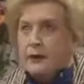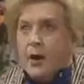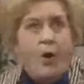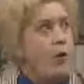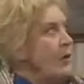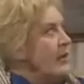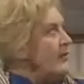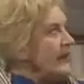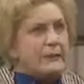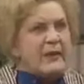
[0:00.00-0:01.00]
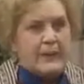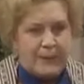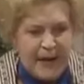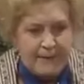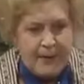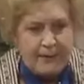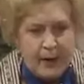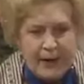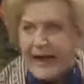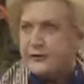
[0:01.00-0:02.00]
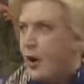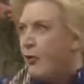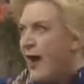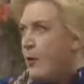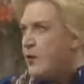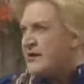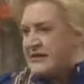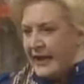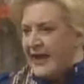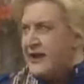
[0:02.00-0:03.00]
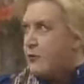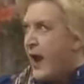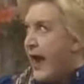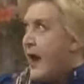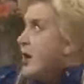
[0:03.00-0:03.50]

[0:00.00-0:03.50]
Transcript: Oh, that'll be the paper boy. I'd know that whistle anywhere.